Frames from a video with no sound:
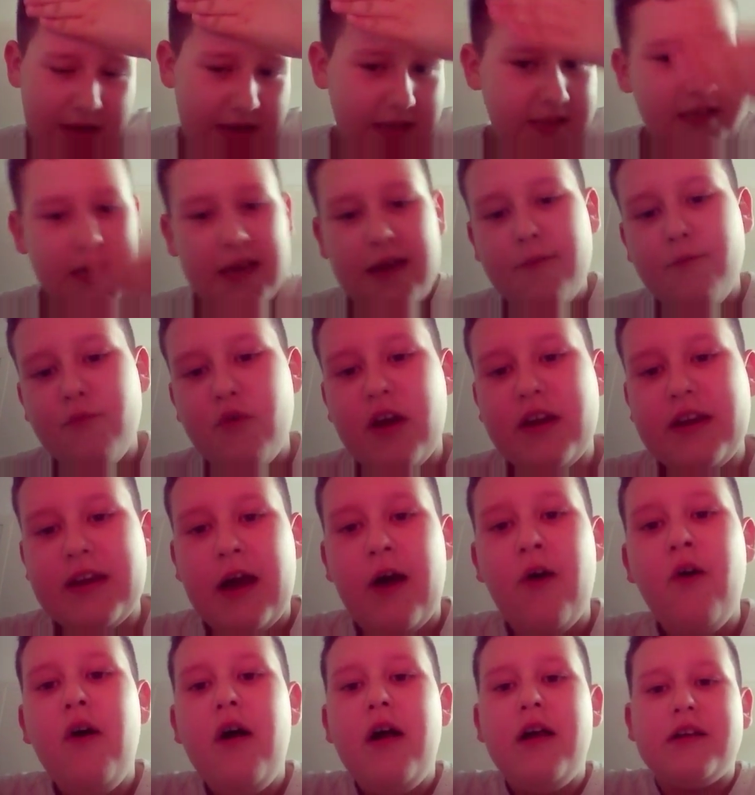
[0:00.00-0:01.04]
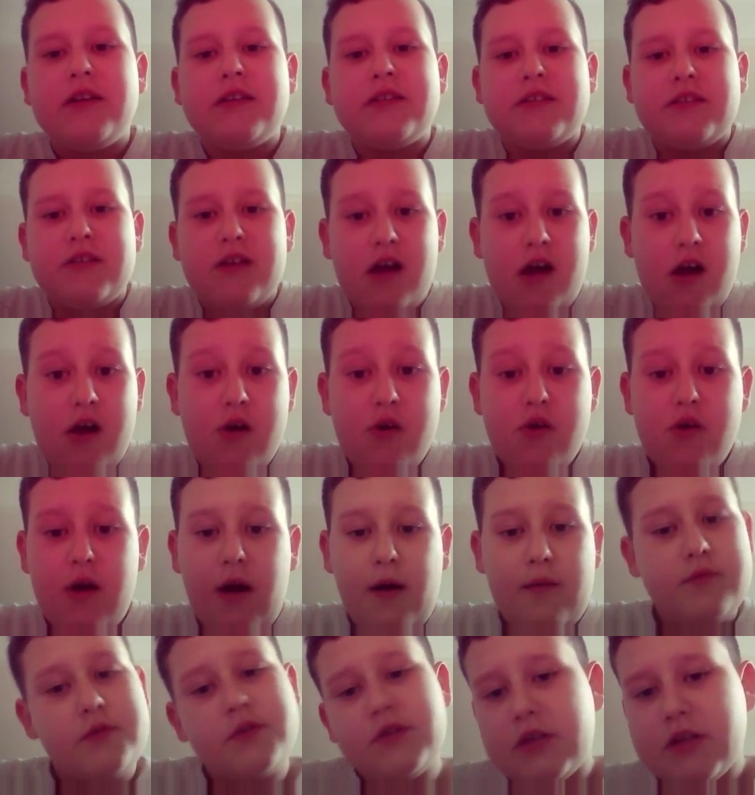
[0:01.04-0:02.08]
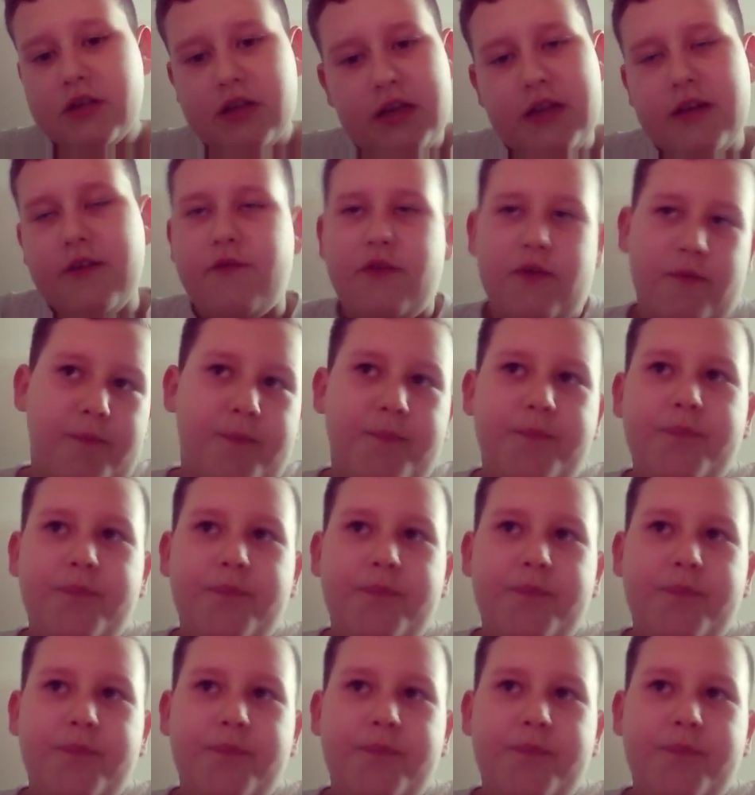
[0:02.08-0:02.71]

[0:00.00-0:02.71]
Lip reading: mean to him right now. So, I'm just going to leave him.